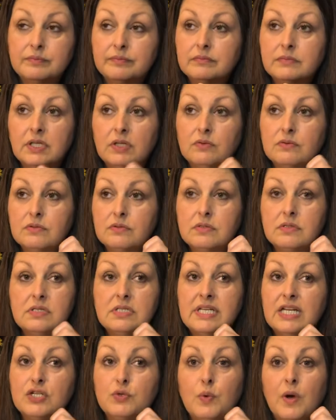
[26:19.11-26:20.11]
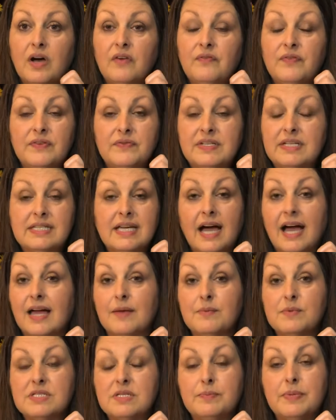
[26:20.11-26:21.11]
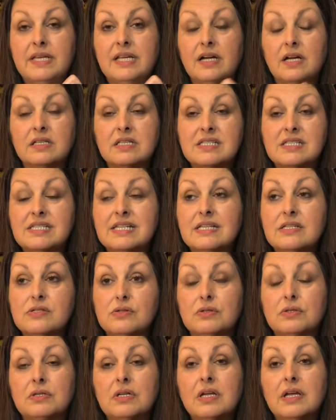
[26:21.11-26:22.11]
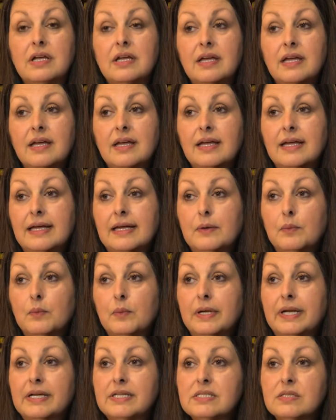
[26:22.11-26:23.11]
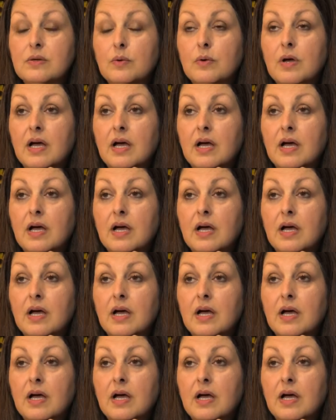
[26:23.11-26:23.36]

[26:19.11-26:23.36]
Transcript: 10, 12, 15 times, depending on the stencil. What else?